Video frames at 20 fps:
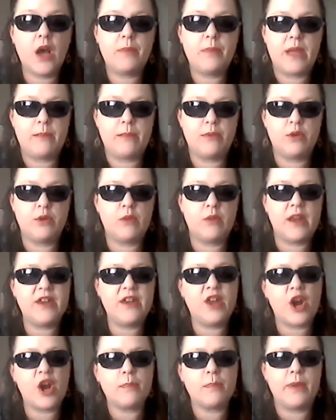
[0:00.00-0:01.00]
People who run
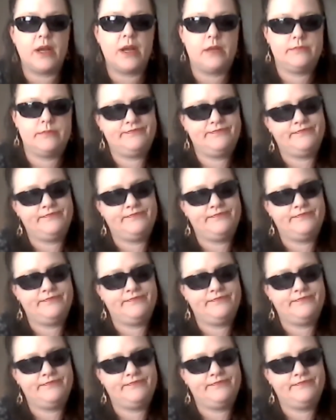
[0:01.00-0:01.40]
DARPA.